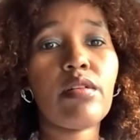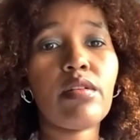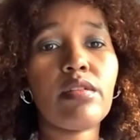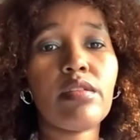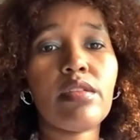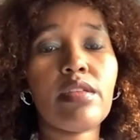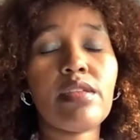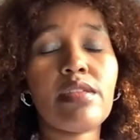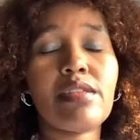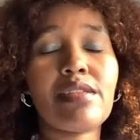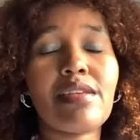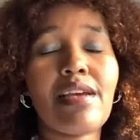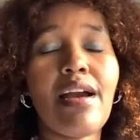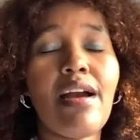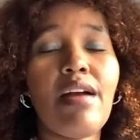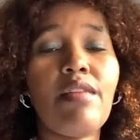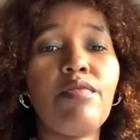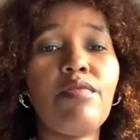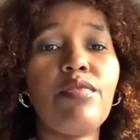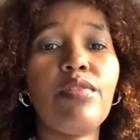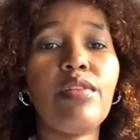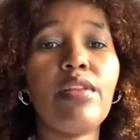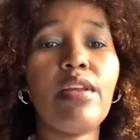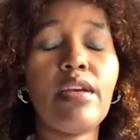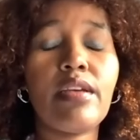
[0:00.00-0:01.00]
just
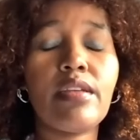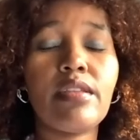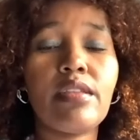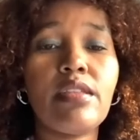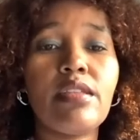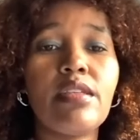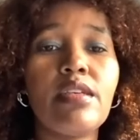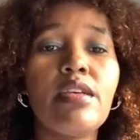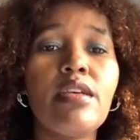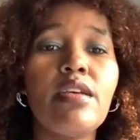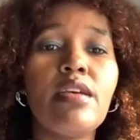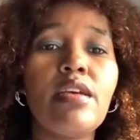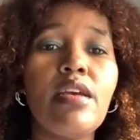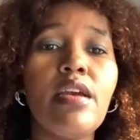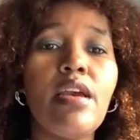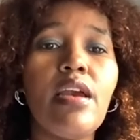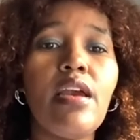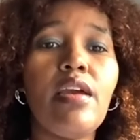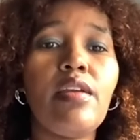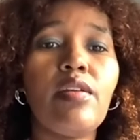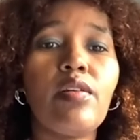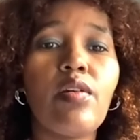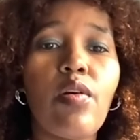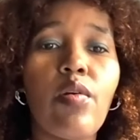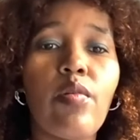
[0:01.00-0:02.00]
conflict
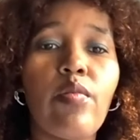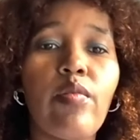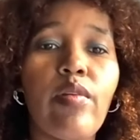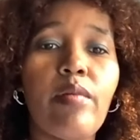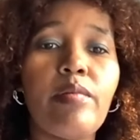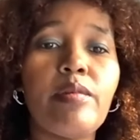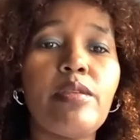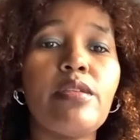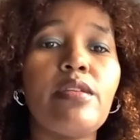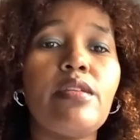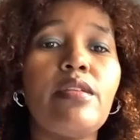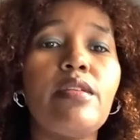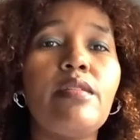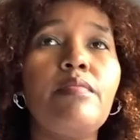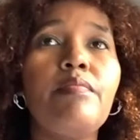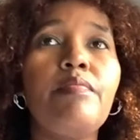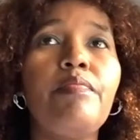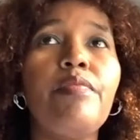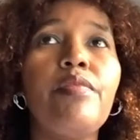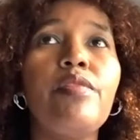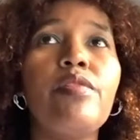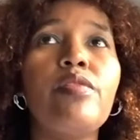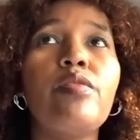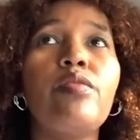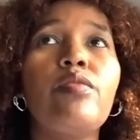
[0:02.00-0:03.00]
and corruption.
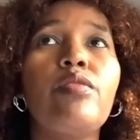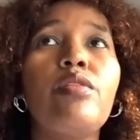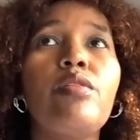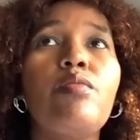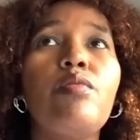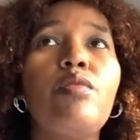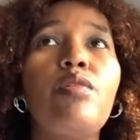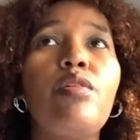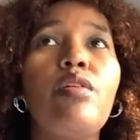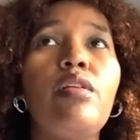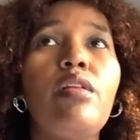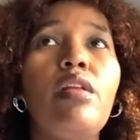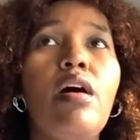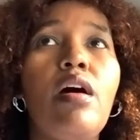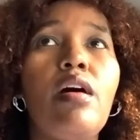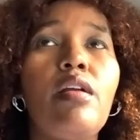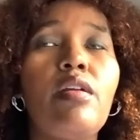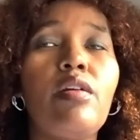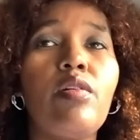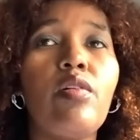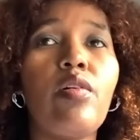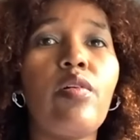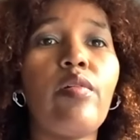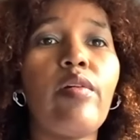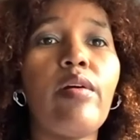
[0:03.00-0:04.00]
So there were a lot of
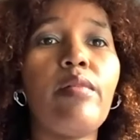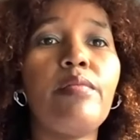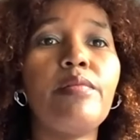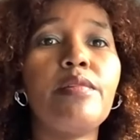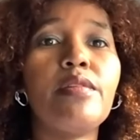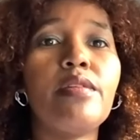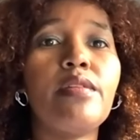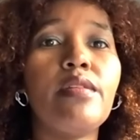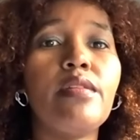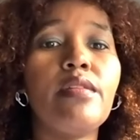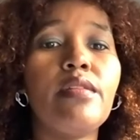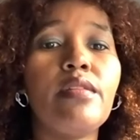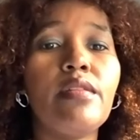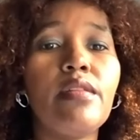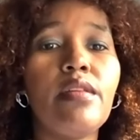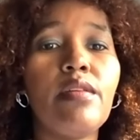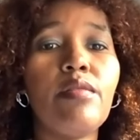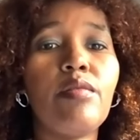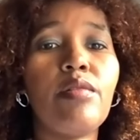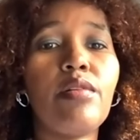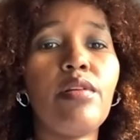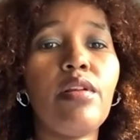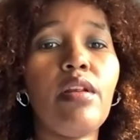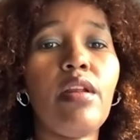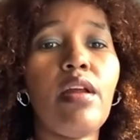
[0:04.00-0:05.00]
corruption. There
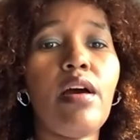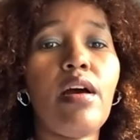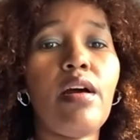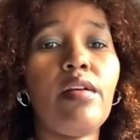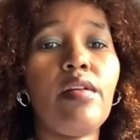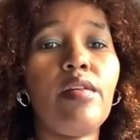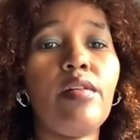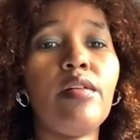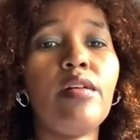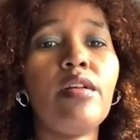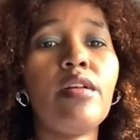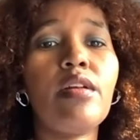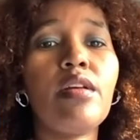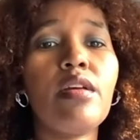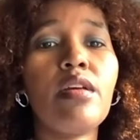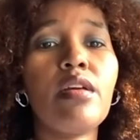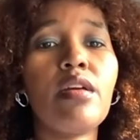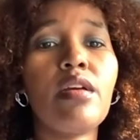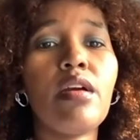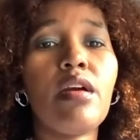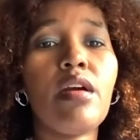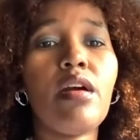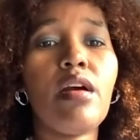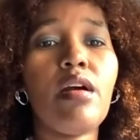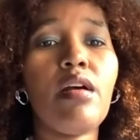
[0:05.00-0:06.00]
were a lot of
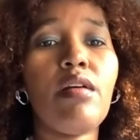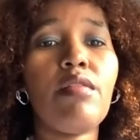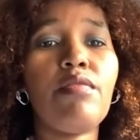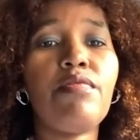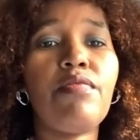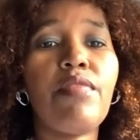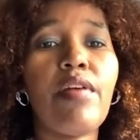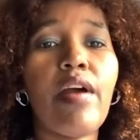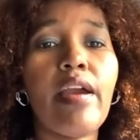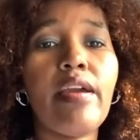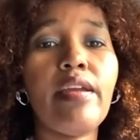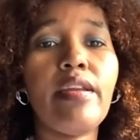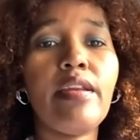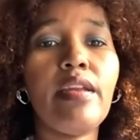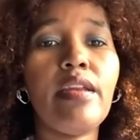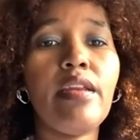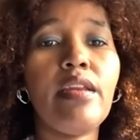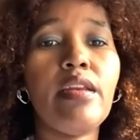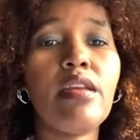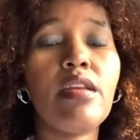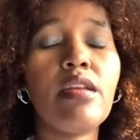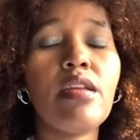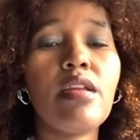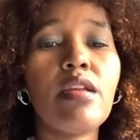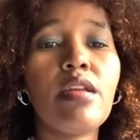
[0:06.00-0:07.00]
fighting,
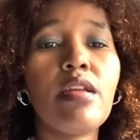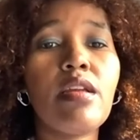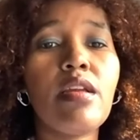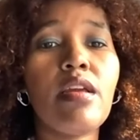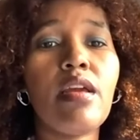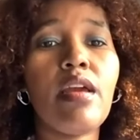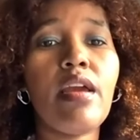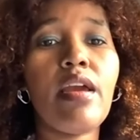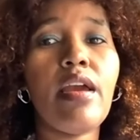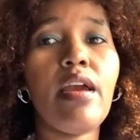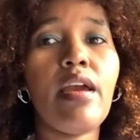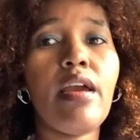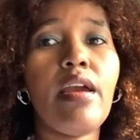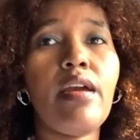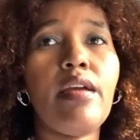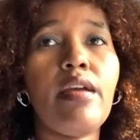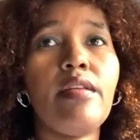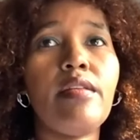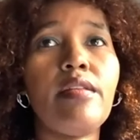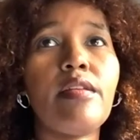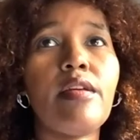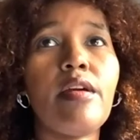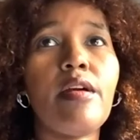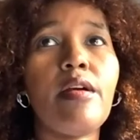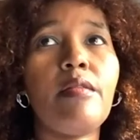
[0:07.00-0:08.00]

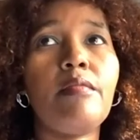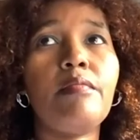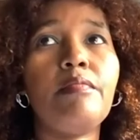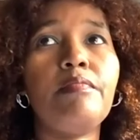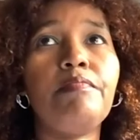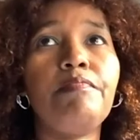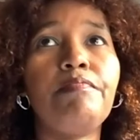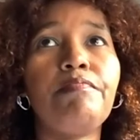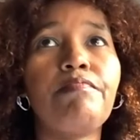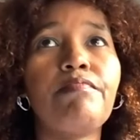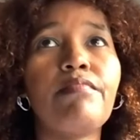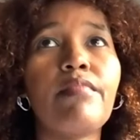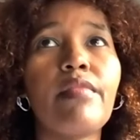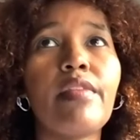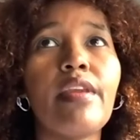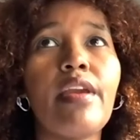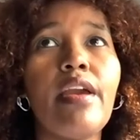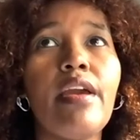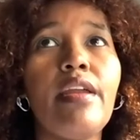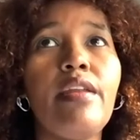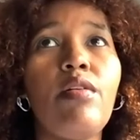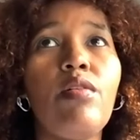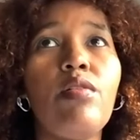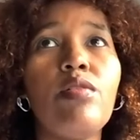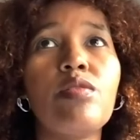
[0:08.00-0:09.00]
and
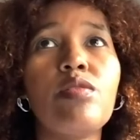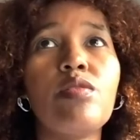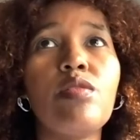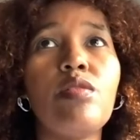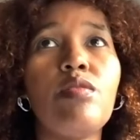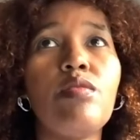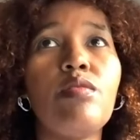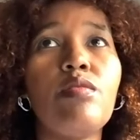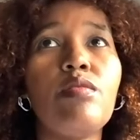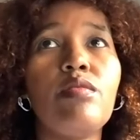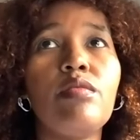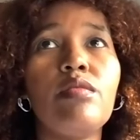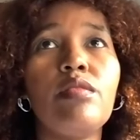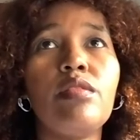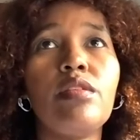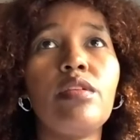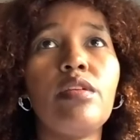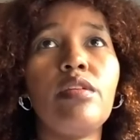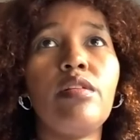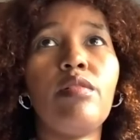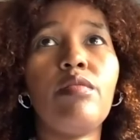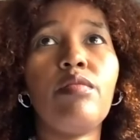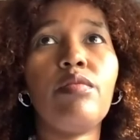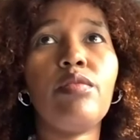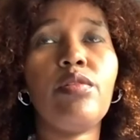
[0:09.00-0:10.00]
also,
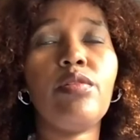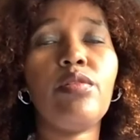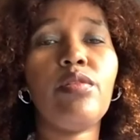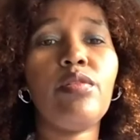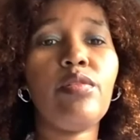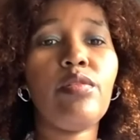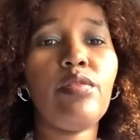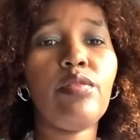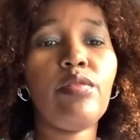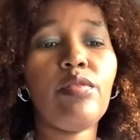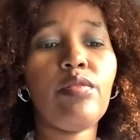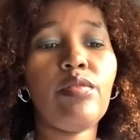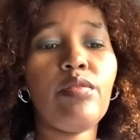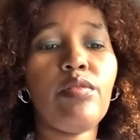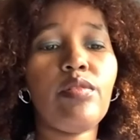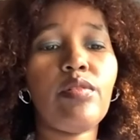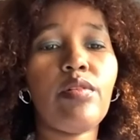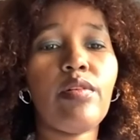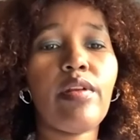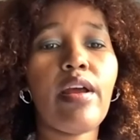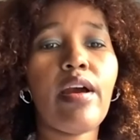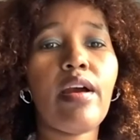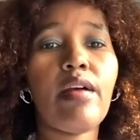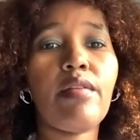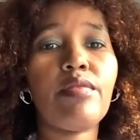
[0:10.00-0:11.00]
you don't
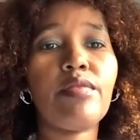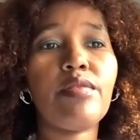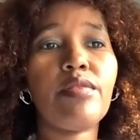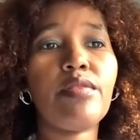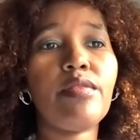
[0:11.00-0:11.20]
have